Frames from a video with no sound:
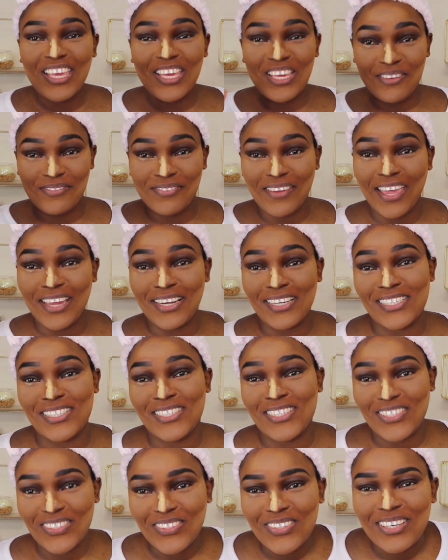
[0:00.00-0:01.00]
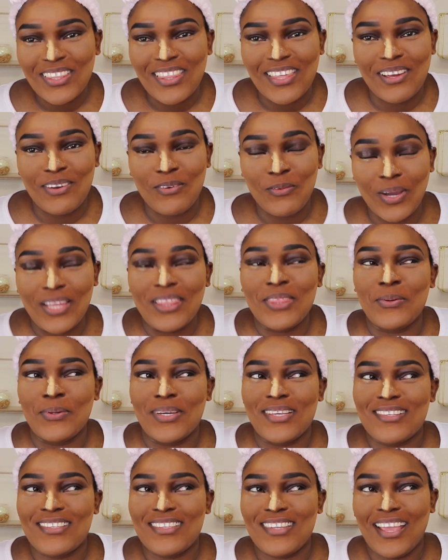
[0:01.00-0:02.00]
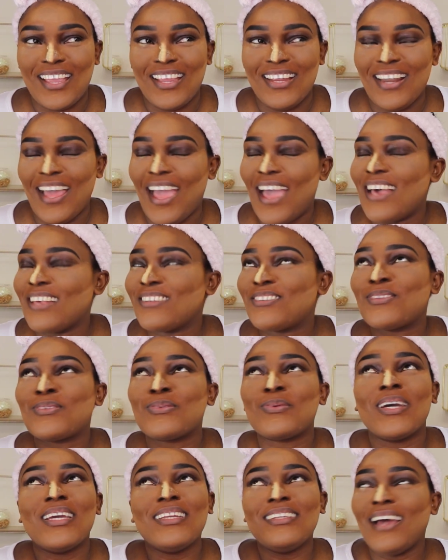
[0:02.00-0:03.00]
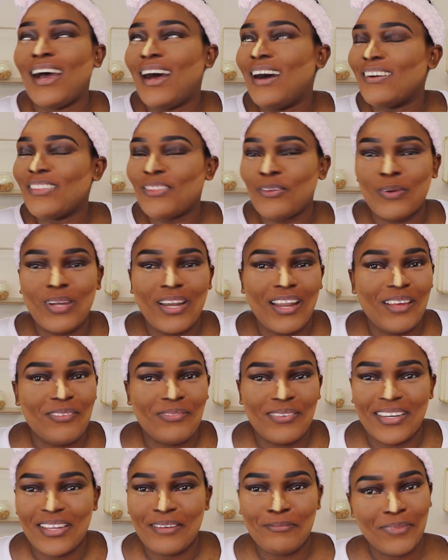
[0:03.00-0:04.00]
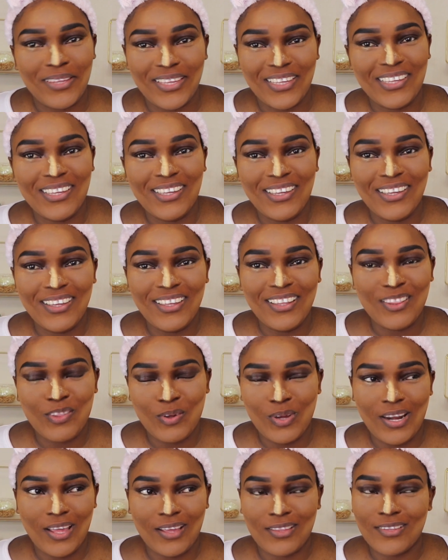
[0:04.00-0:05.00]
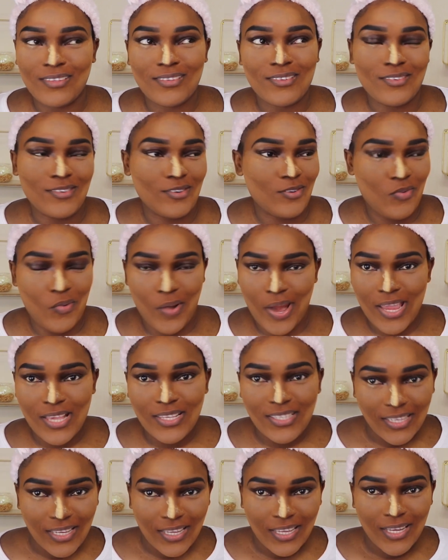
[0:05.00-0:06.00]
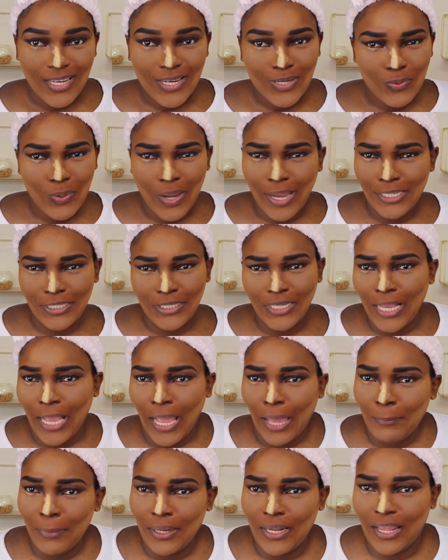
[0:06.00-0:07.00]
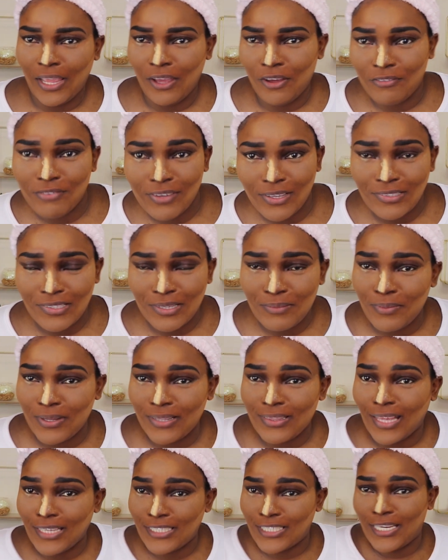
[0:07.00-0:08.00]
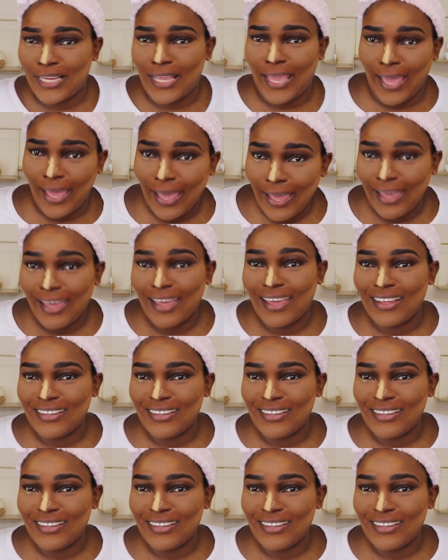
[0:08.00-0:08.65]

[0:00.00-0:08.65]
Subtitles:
If I understood what they were saying, I swear down they were laughing at me. They were like, this girl crazy. Why is she coming here over seatbelt that she got?